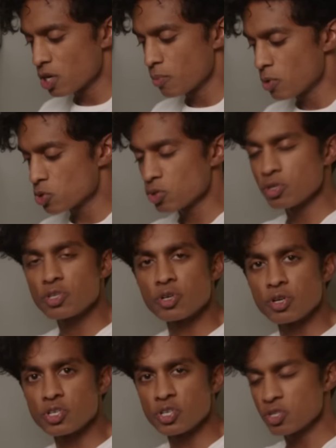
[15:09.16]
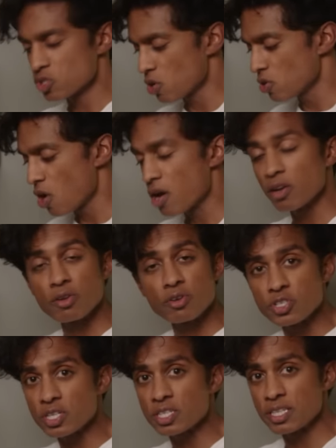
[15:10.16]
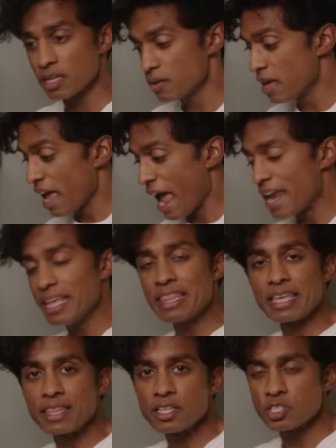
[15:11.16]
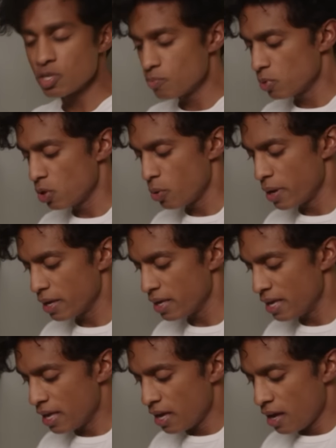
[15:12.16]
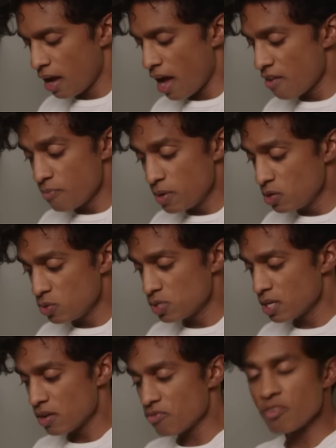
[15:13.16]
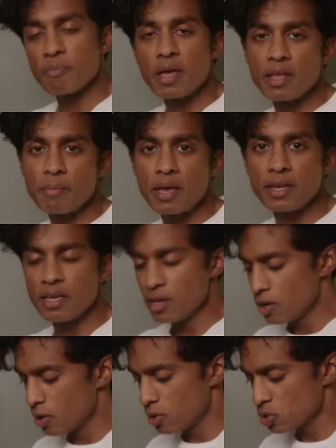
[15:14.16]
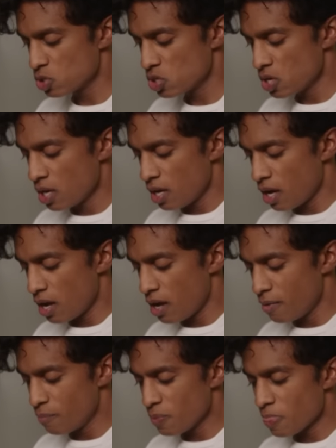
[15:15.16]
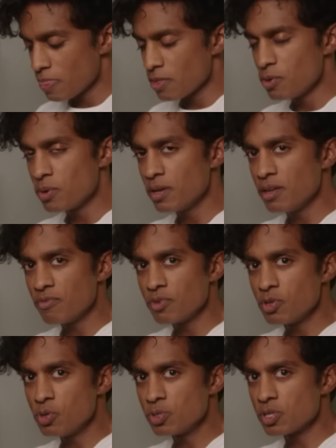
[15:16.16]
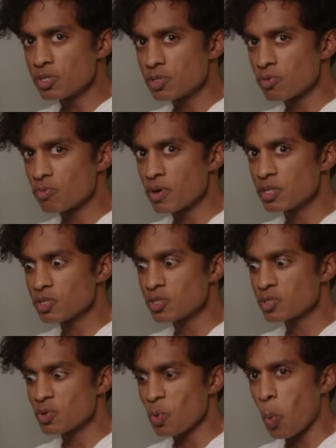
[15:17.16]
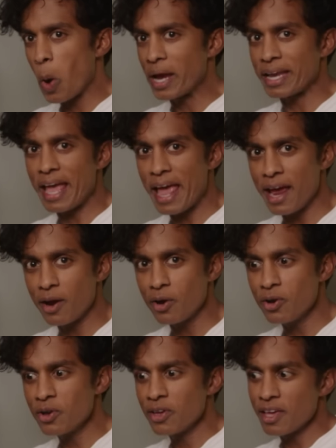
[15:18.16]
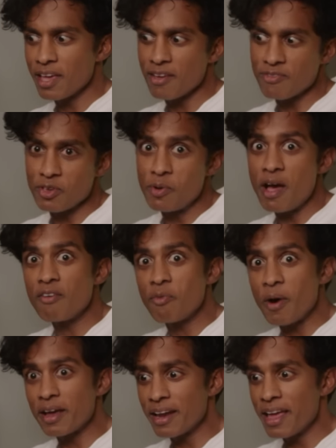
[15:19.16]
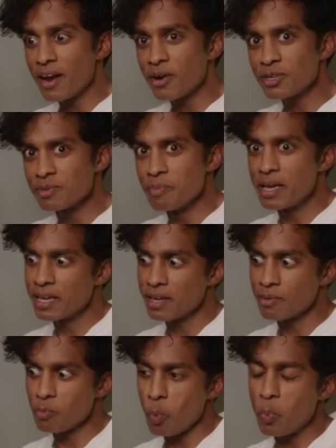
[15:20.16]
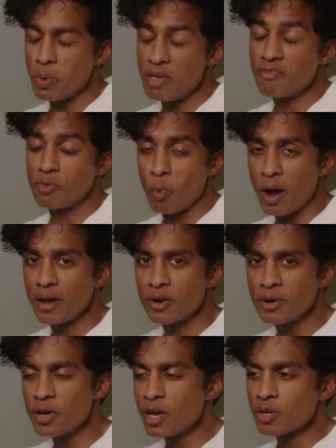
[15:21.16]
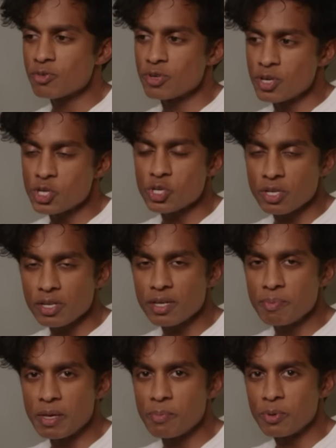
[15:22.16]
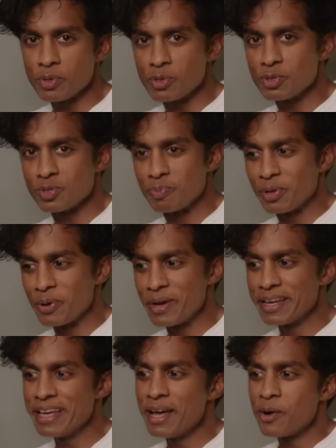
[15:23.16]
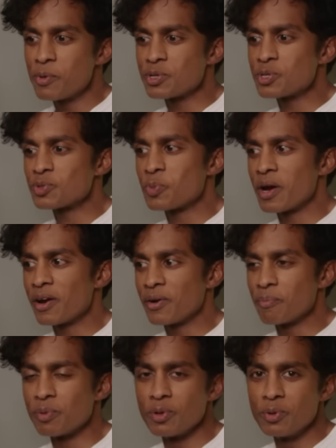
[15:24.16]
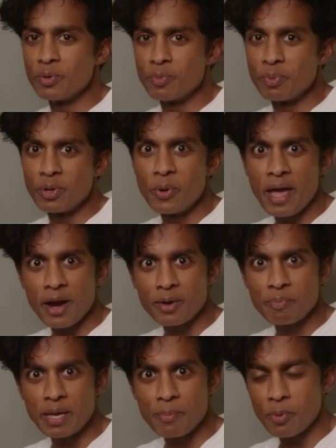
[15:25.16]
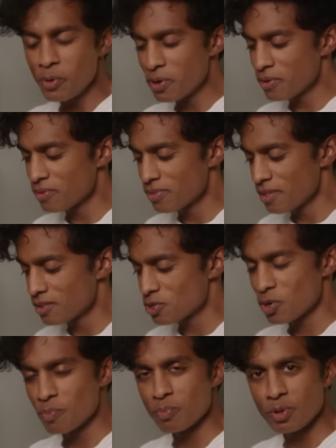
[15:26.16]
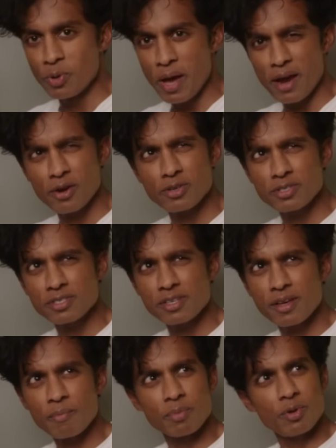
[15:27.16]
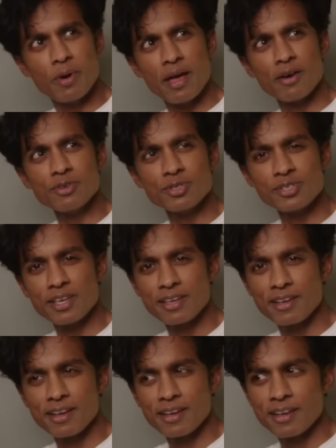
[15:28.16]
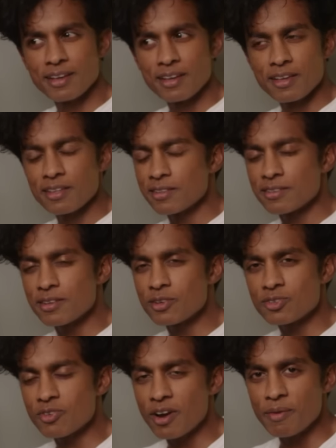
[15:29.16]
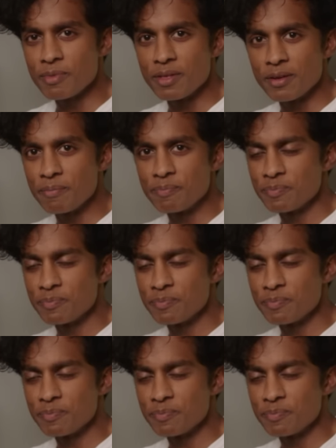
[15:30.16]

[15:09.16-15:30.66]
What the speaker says: commercial detergents are not allergic to anything that's in bluing. I've been using it for many, many years. You can even use it to rinse white hair. If you have white hair, to make it even whiter, traditionally people used bluing, which is where blue-haired people, the term blue hairs, to describe the